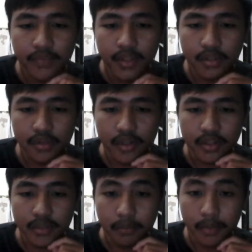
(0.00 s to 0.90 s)
So
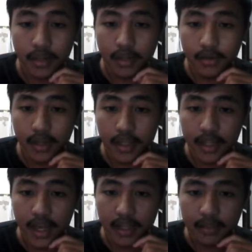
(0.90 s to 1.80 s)
there's Mercury and
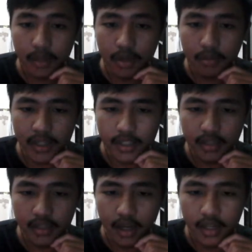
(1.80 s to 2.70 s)
Adam. Oh my
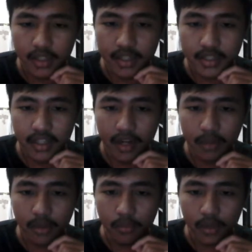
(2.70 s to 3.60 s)
god, this
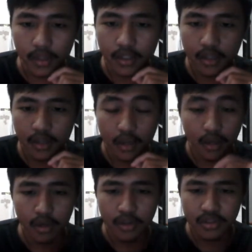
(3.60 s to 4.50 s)
camera work.
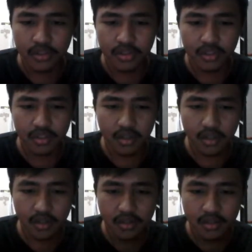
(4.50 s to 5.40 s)

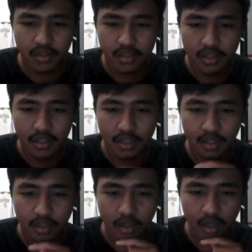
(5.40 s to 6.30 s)
Sheesh.
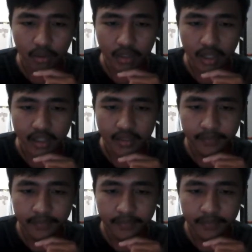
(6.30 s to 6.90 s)
Oh god.